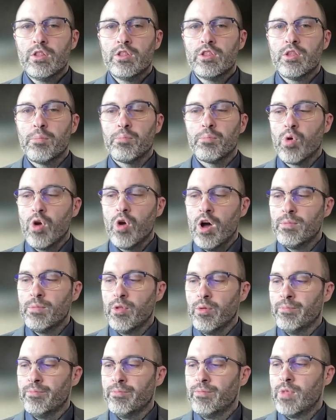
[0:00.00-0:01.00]
The
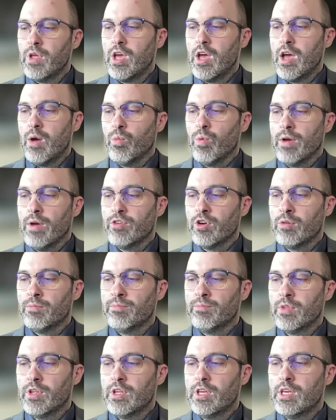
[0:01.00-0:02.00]
problem, however,
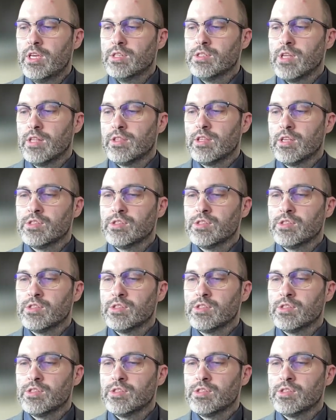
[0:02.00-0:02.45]
is that the